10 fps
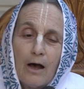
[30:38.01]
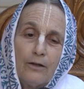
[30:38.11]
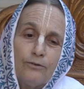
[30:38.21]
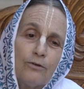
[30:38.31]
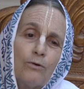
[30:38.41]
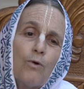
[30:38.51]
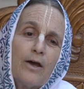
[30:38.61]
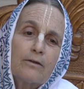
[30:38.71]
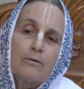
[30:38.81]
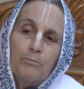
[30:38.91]
until
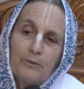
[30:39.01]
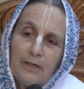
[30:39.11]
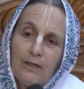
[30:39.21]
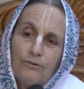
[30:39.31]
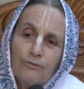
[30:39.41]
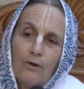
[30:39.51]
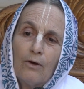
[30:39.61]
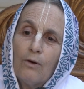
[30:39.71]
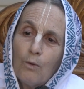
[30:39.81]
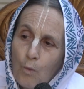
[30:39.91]
one completes
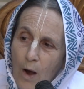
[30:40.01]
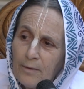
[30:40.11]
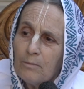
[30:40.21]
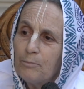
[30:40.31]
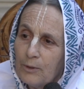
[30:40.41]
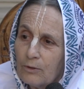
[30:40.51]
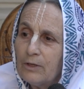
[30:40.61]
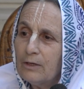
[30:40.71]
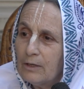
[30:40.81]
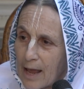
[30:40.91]
1
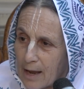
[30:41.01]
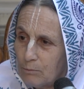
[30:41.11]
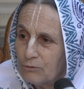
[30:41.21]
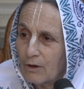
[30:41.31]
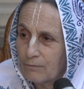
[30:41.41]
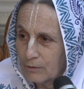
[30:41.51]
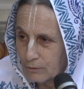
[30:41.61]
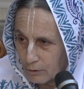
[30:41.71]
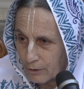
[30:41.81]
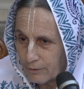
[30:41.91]
billion names of the
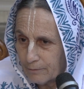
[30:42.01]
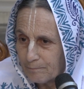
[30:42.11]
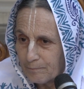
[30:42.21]
Lord.